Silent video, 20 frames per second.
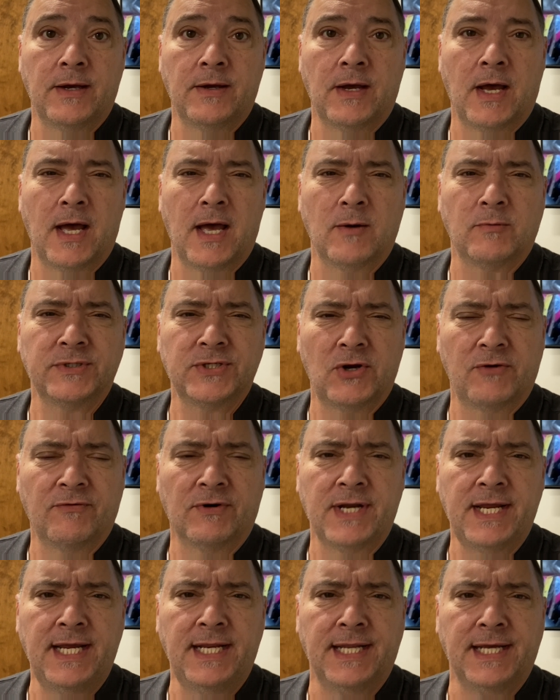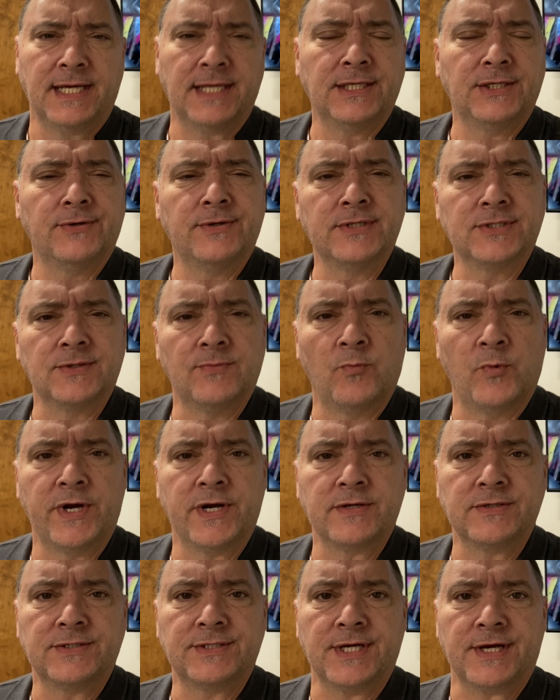uh, was overheating and doing some
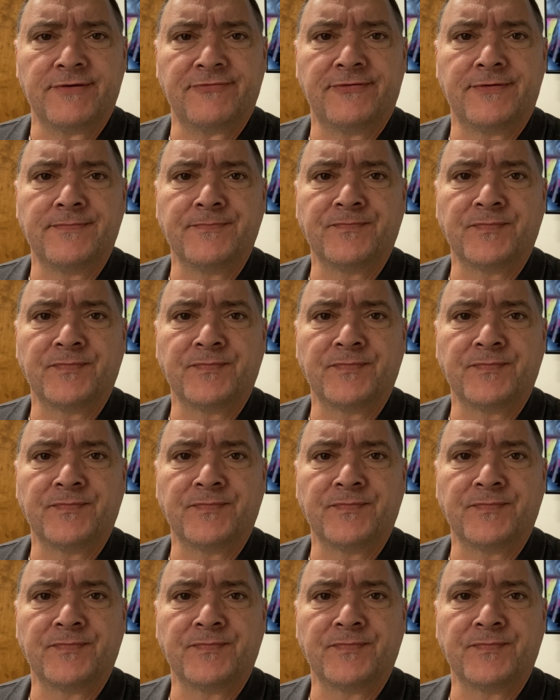weird stuff.